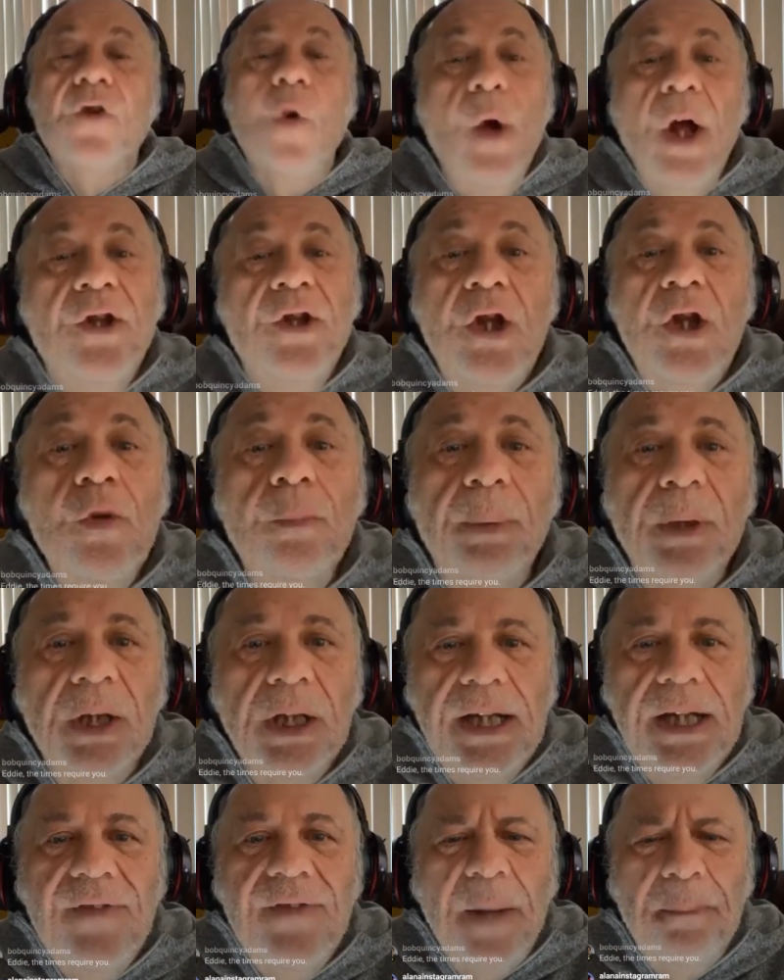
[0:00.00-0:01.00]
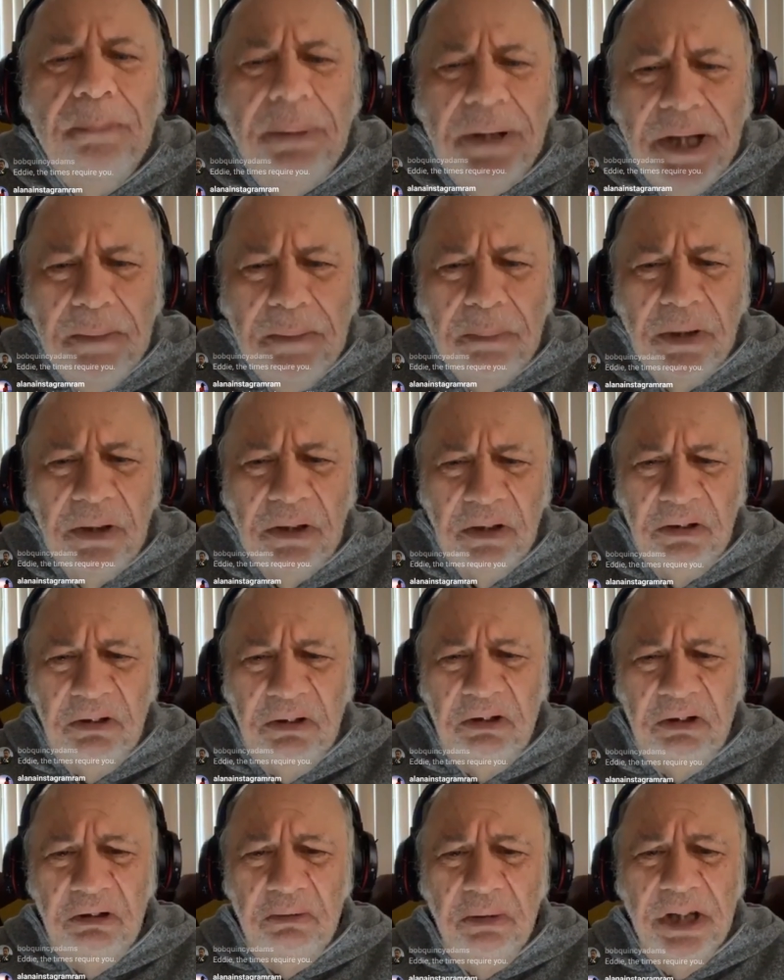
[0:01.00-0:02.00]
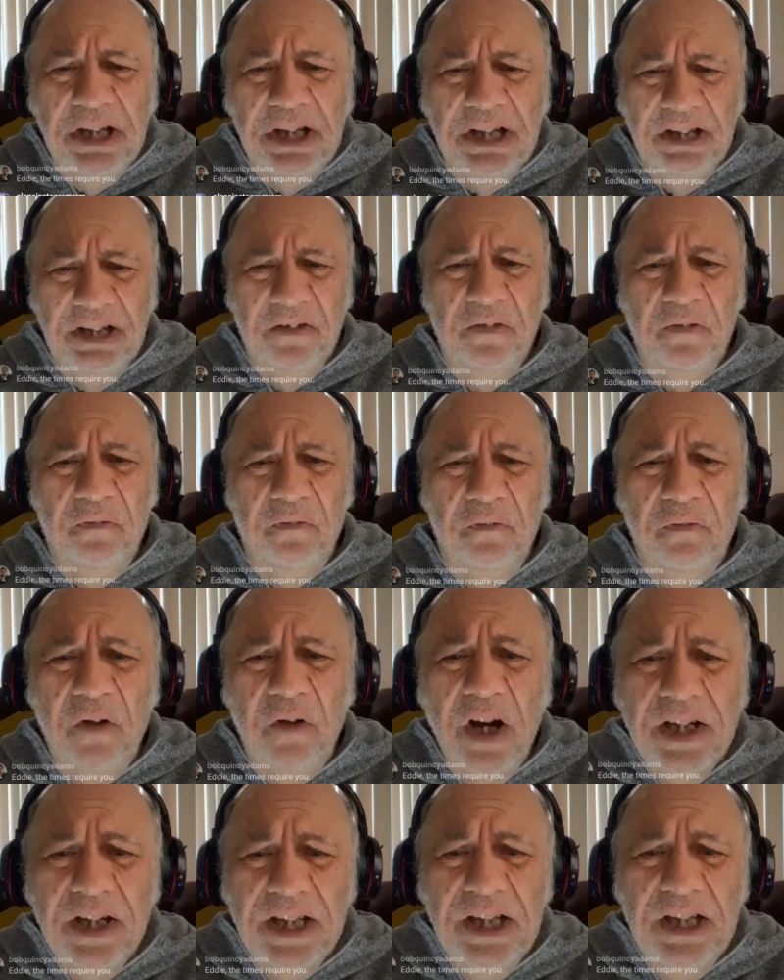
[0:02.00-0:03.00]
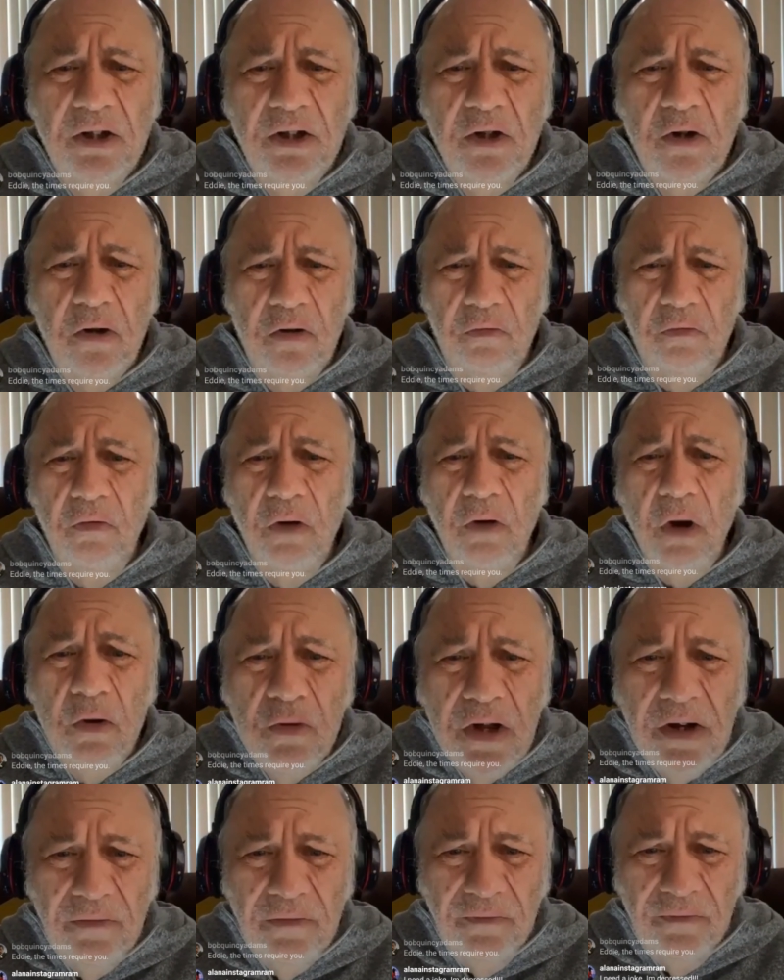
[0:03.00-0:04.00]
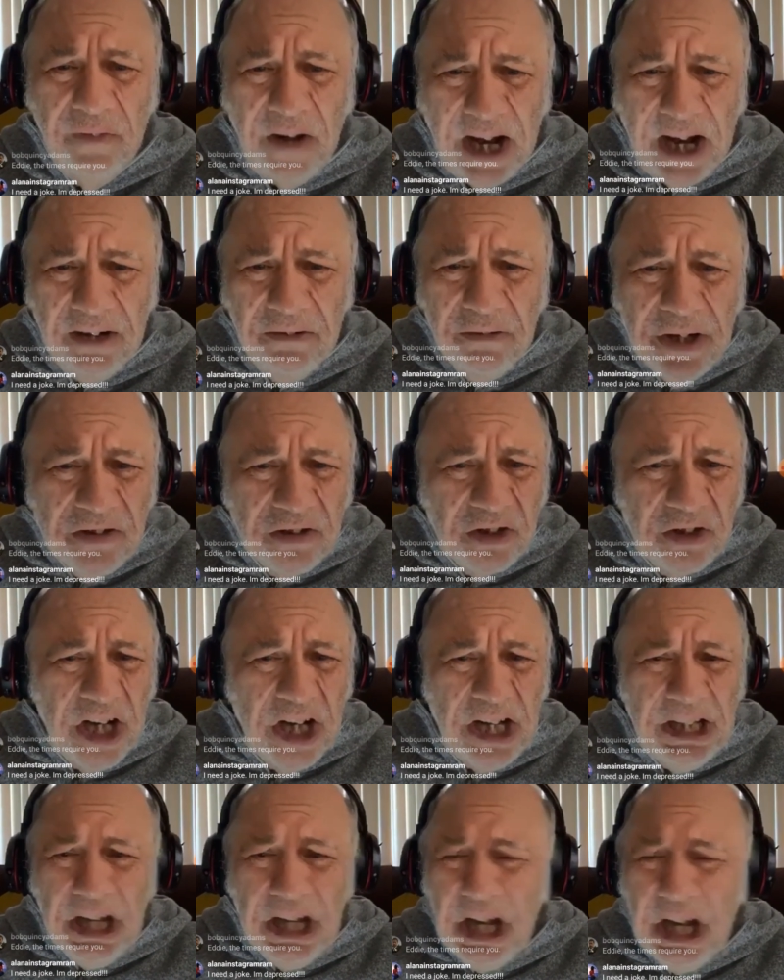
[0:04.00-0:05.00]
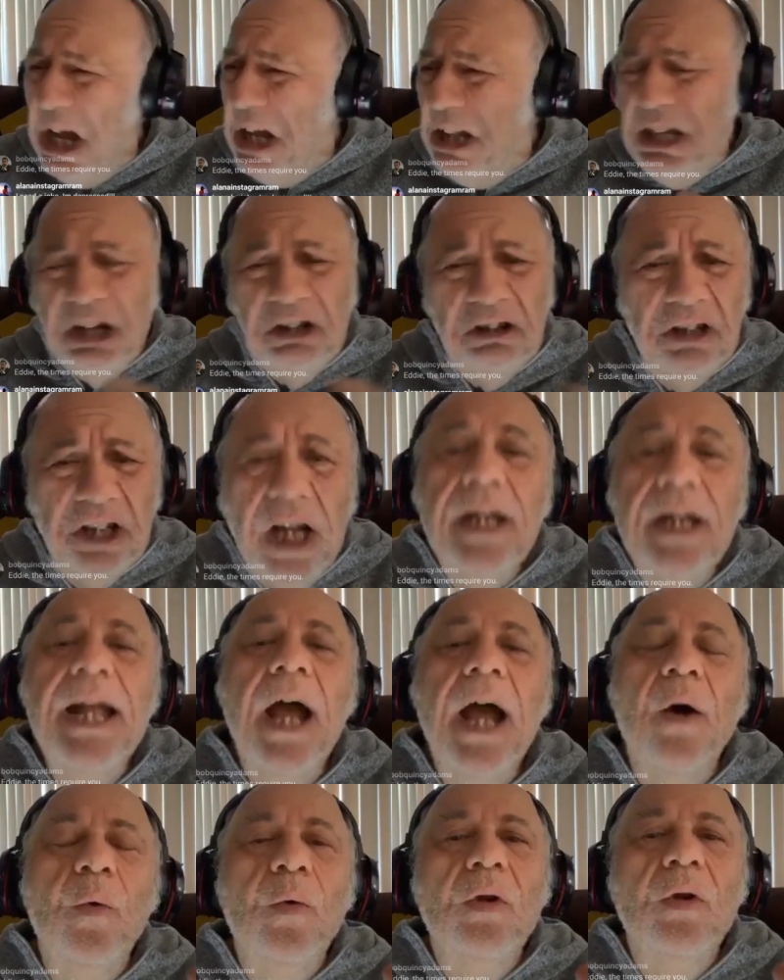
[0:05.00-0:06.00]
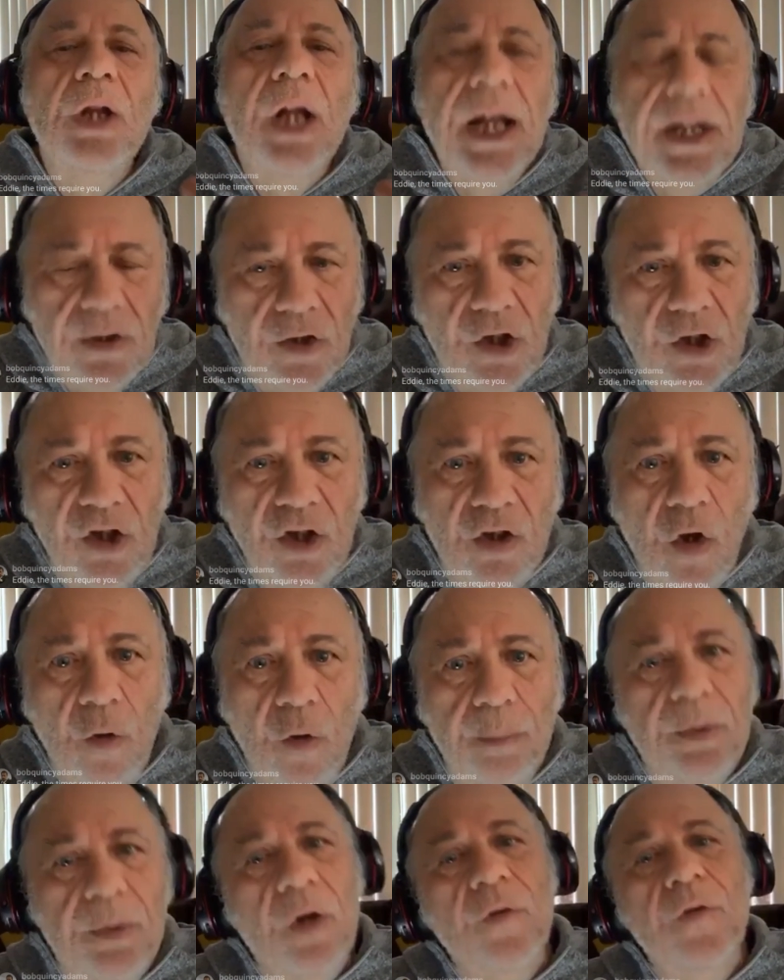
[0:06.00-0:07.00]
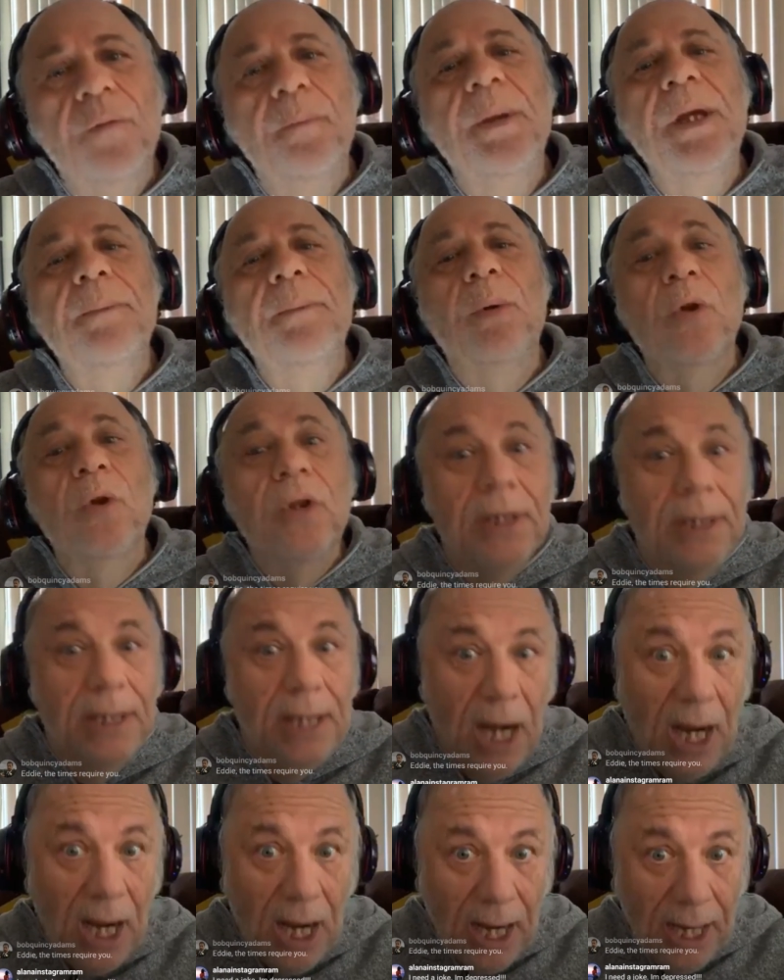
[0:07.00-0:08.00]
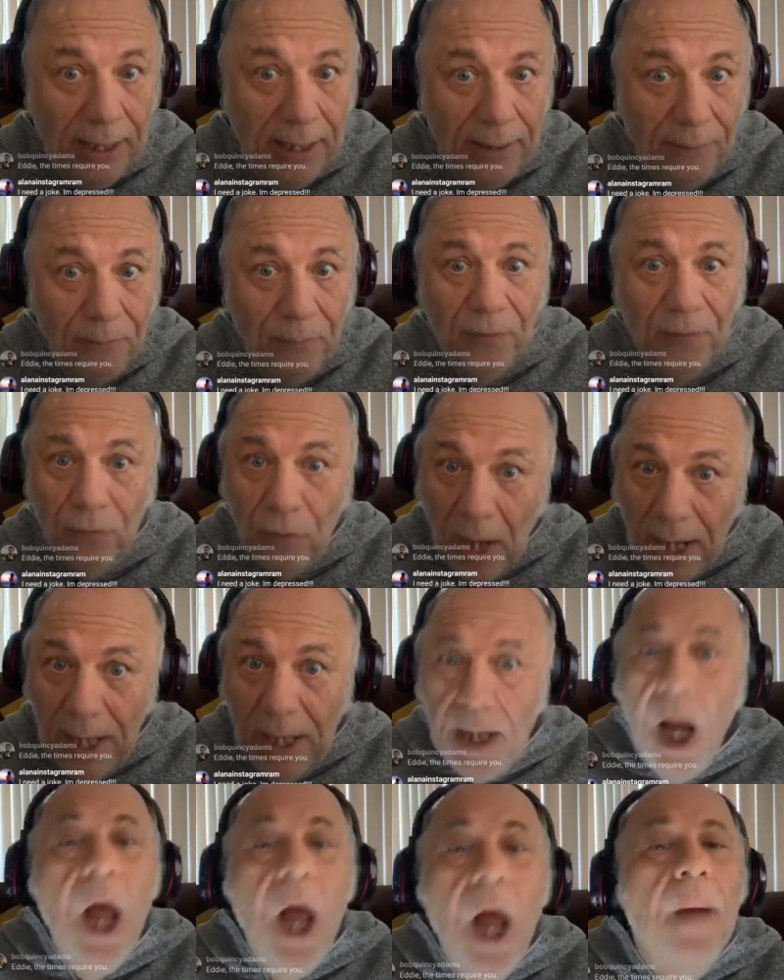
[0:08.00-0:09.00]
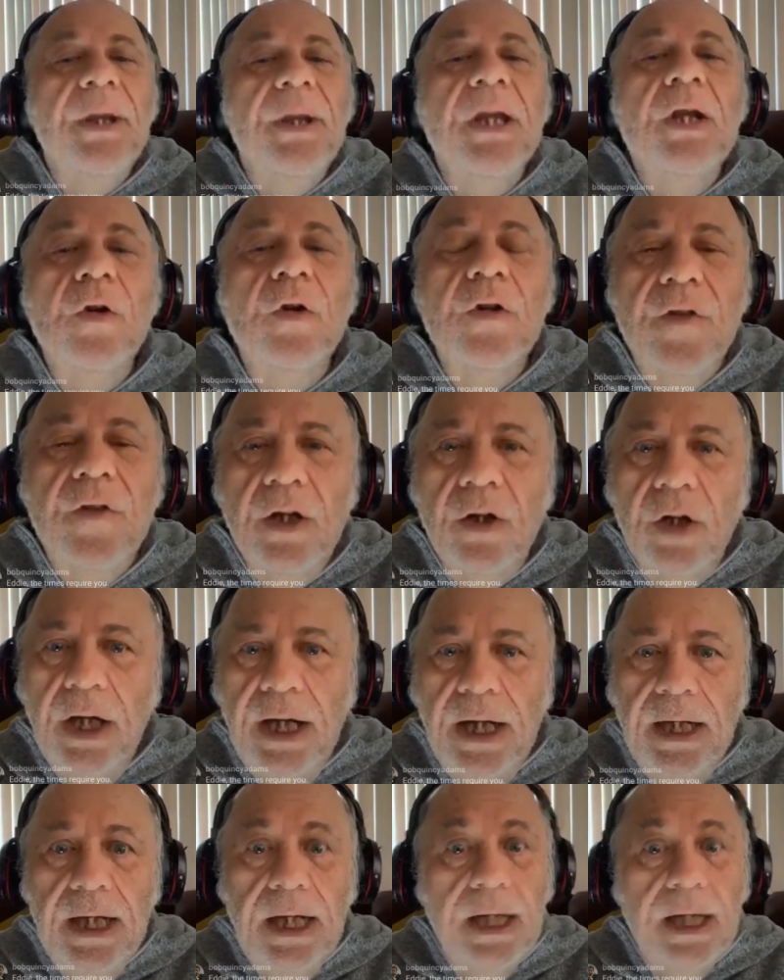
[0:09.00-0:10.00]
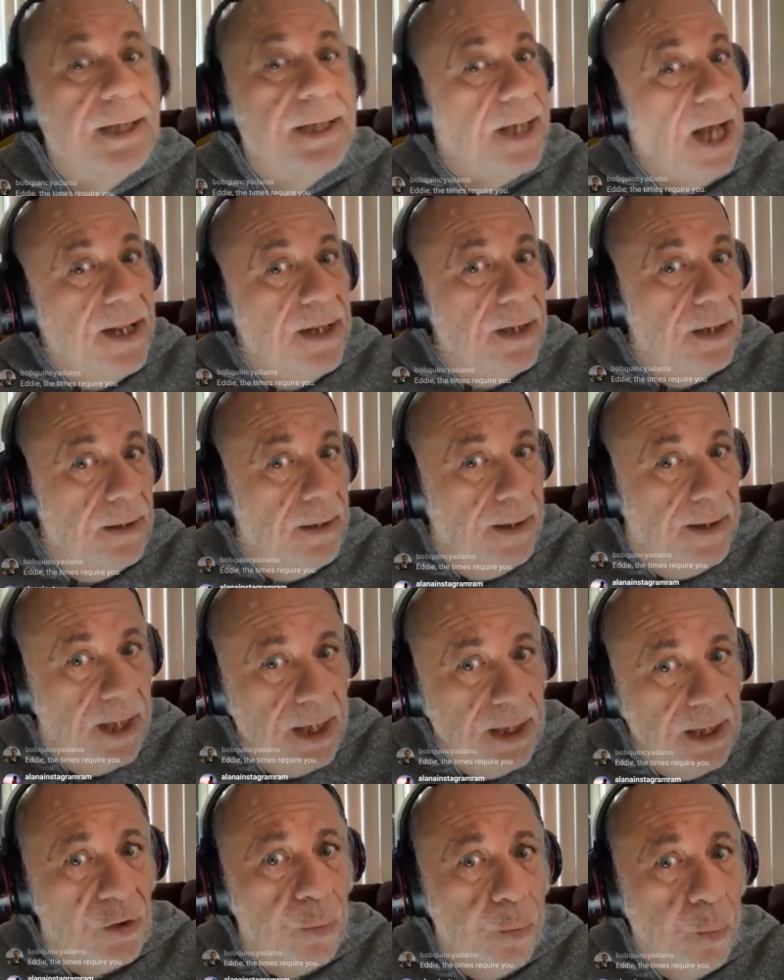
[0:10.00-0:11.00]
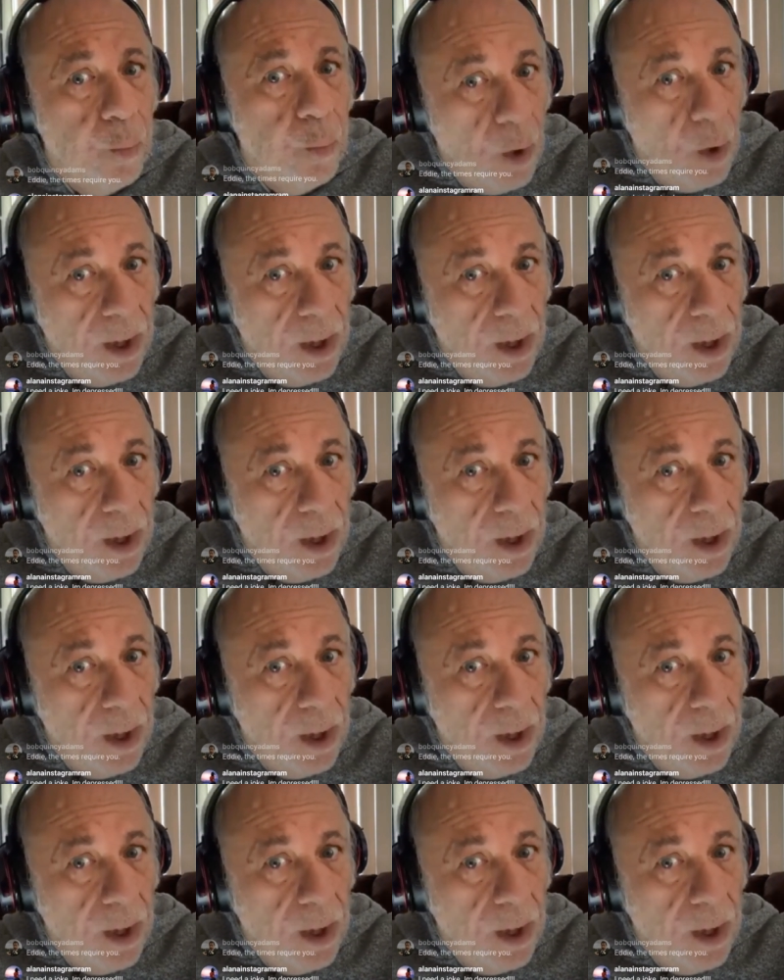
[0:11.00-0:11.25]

do you believe that people are doing this fucking coronavirus challenge? Now, let's just hope those people die, right? Because they're idiots. And this